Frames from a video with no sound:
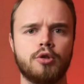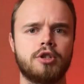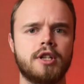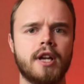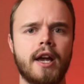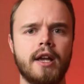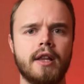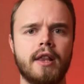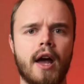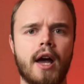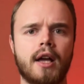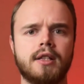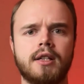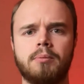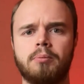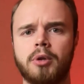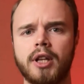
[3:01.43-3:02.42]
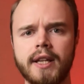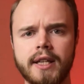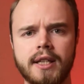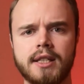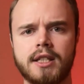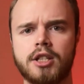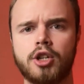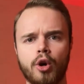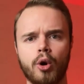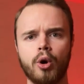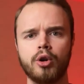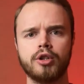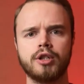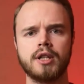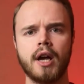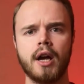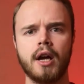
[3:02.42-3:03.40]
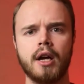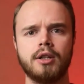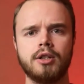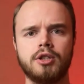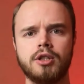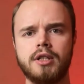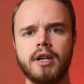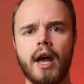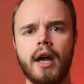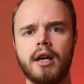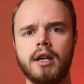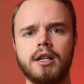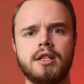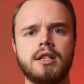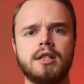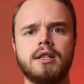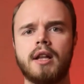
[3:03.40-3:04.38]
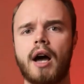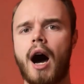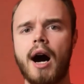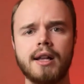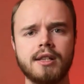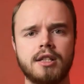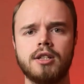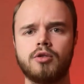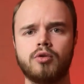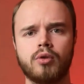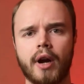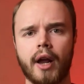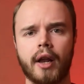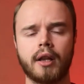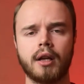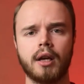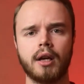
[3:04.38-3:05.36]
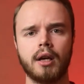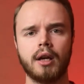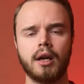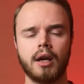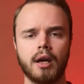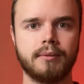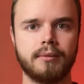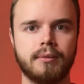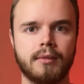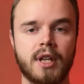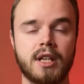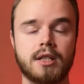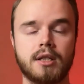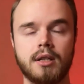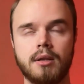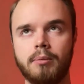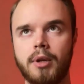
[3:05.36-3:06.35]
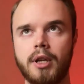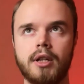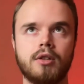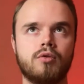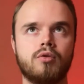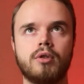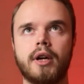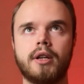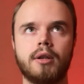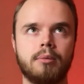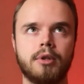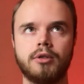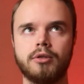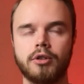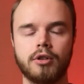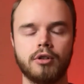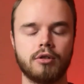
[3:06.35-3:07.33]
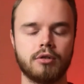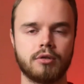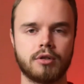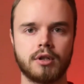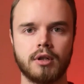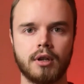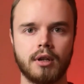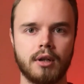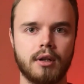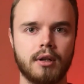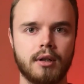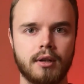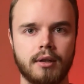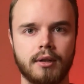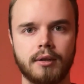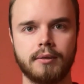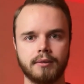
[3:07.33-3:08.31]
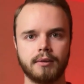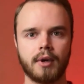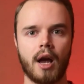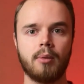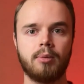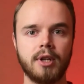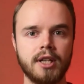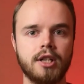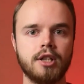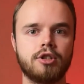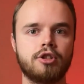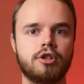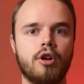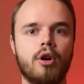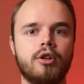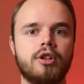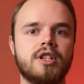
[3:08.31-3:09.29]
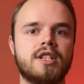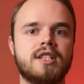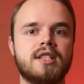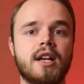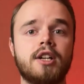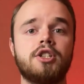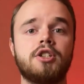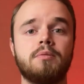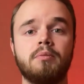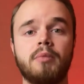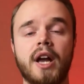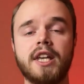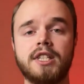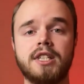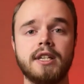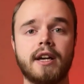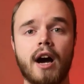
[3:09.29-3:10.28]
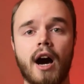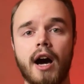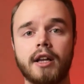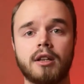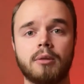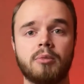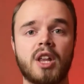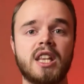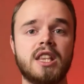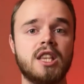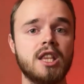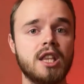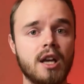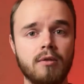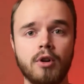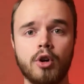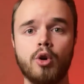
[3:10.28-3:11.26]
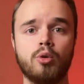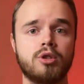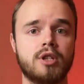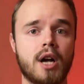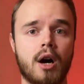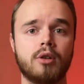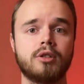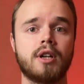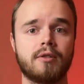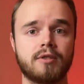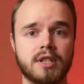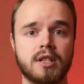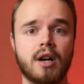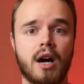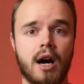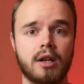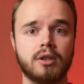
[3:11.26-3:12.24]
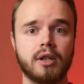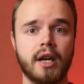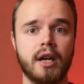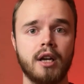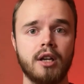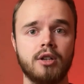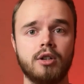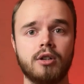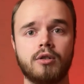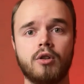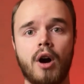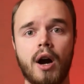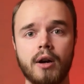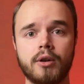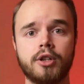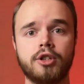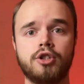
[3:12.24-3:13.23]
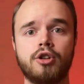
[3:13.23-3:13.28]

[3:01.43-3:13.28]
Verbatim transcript: say that pleated skirts today is an anti-trend. That's simply incredible news. A pleated skirt is such a basic item that never goes out of style. The correct